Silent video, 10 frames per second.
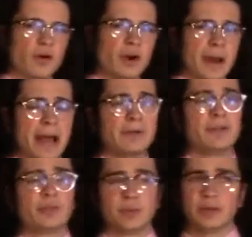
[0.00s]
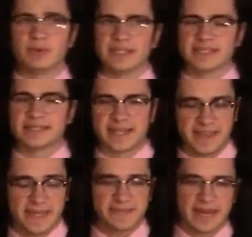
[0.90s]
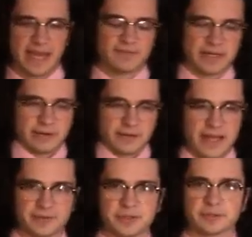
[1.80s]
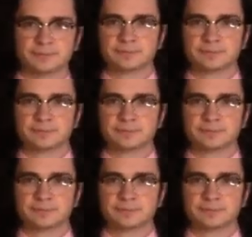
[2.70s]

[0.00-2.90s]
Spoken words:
around 3 reasons, I think, that I haven't narrowed down to.